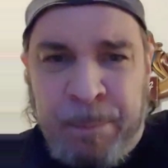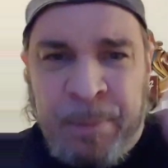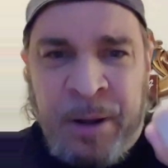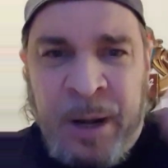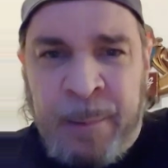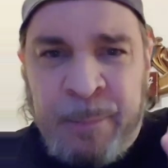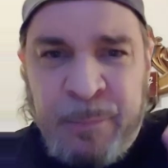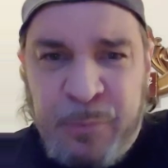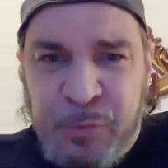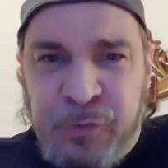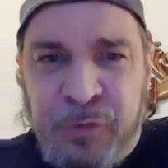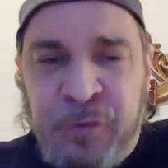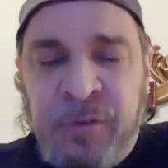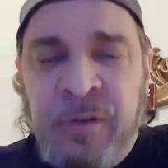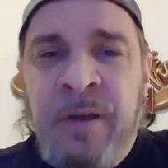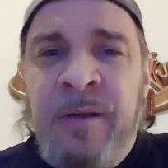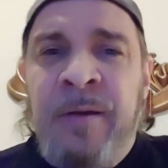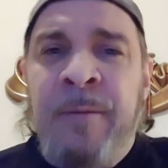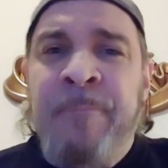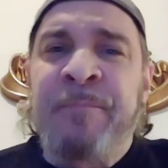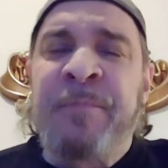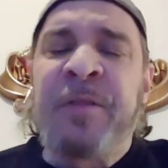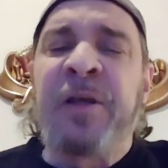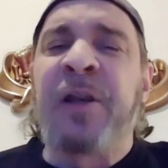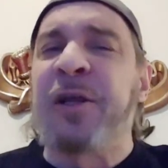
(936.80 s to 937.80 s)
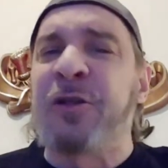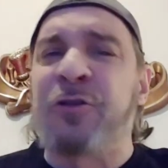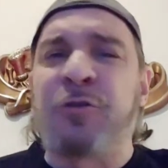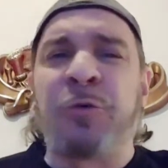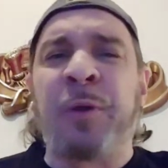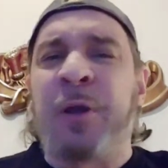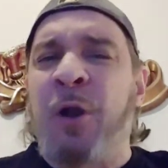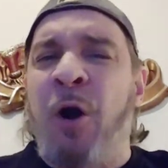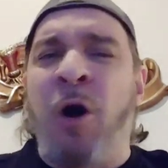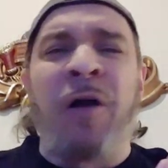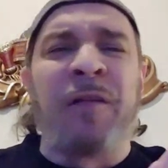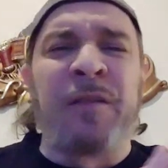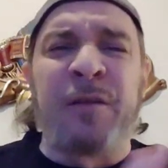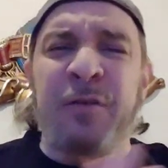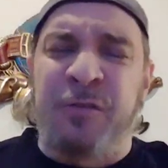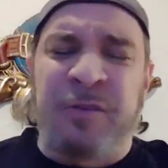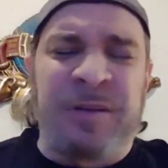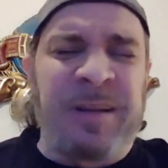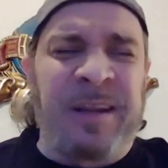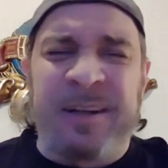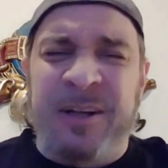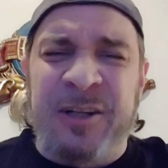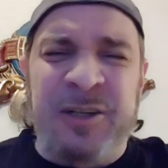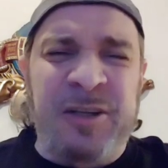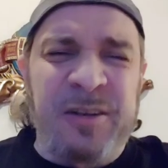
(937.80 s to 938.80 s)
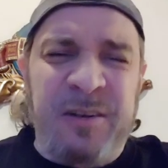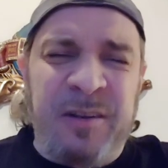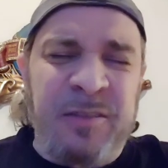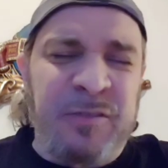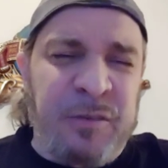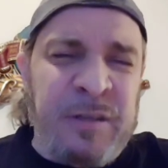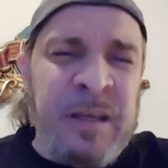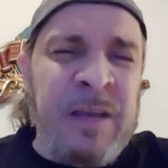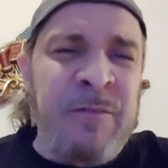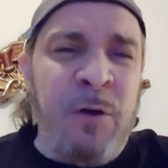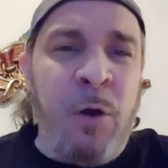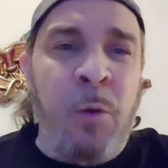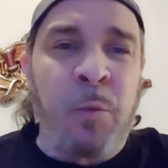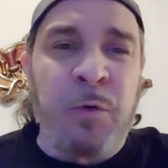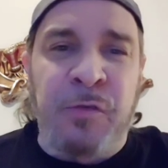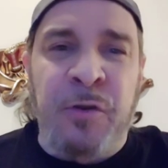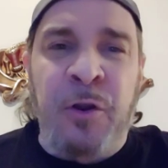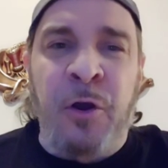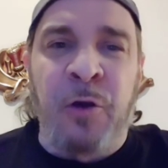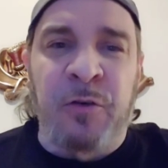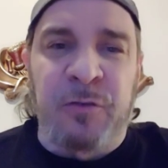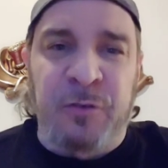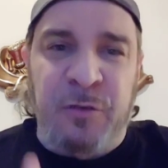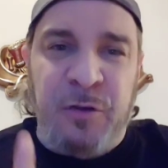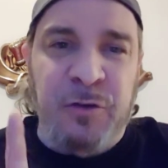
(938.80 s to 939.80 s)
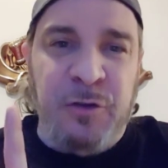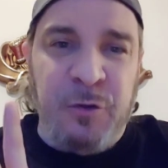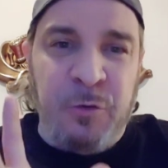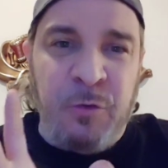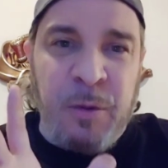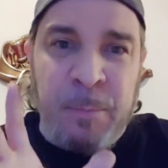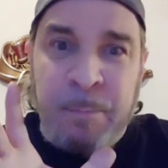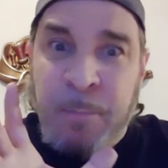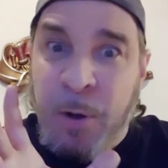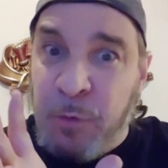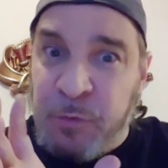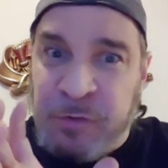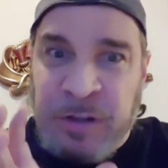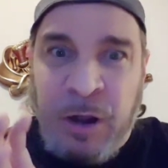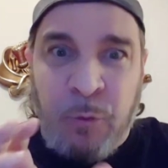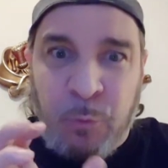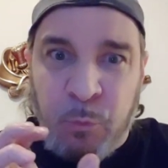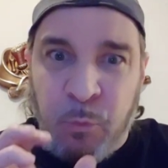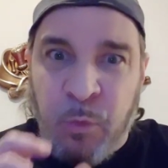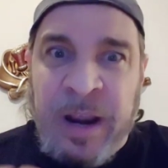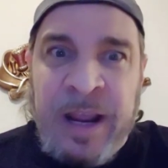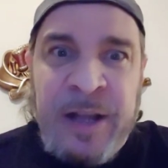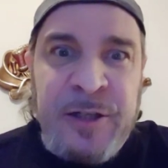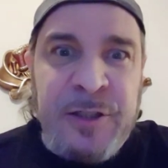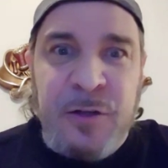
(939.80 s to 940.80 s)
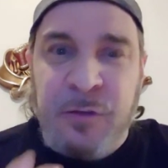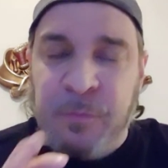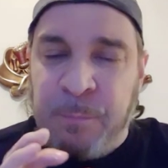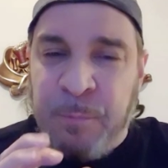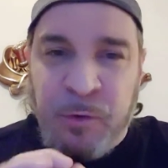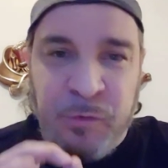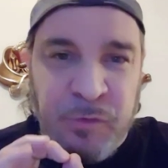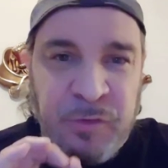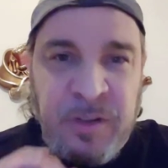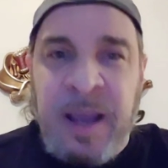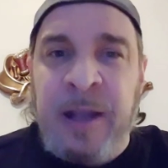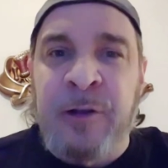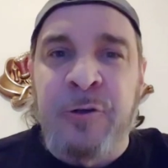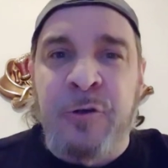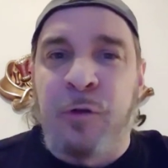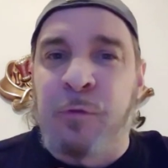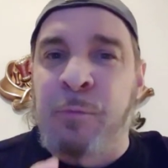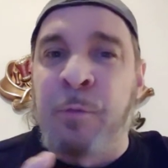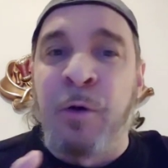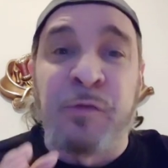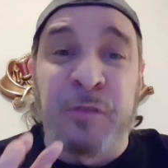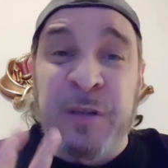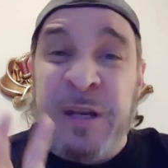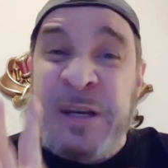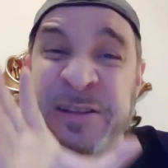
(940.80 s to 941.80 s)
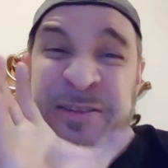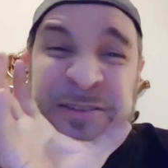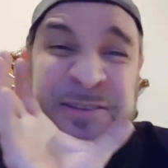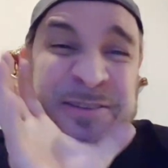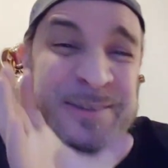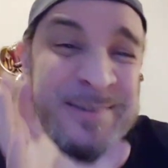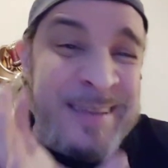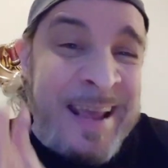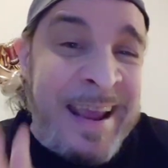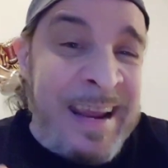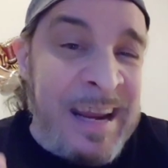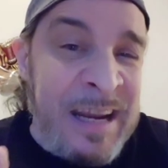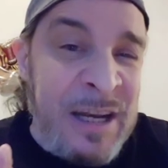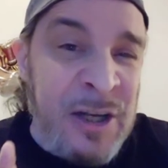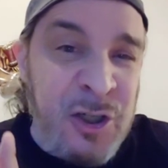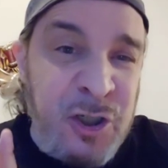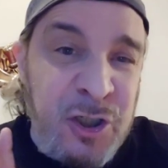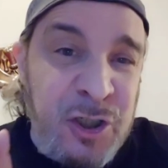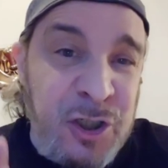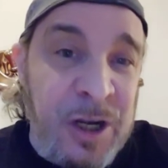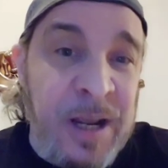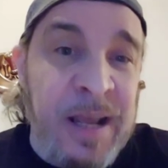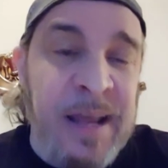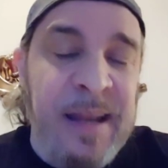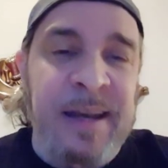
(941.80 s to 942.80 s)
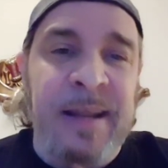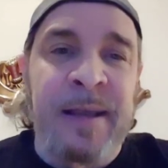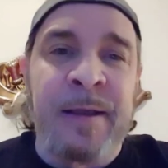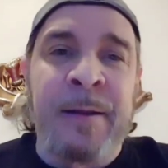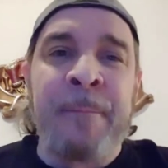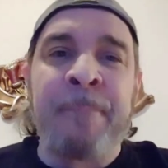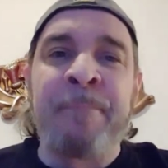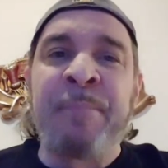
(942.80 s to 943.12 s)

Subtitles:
bumps. Doing all these, Steve-O was known to do the most outrageous, most dangerous, most insane shit.